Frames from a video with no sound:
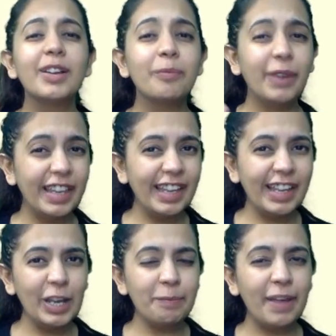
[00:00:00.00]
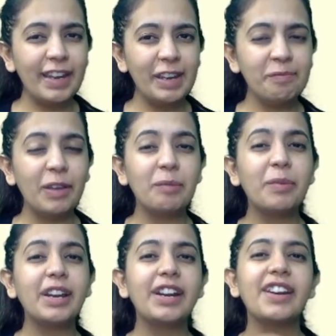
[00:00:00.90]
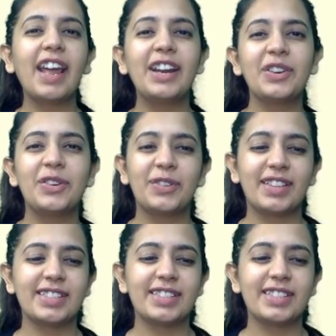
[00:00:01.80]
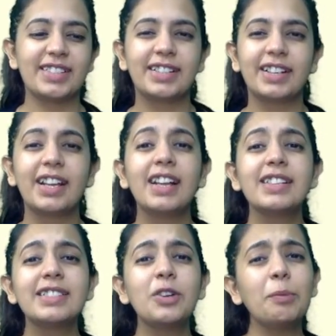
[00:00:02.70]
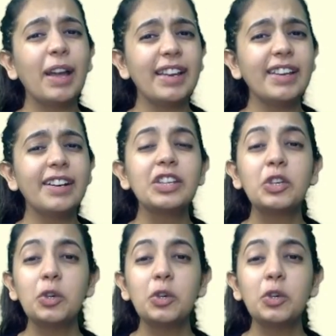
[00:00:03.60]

Bring in your pen and paper and try to do this. So my dear, you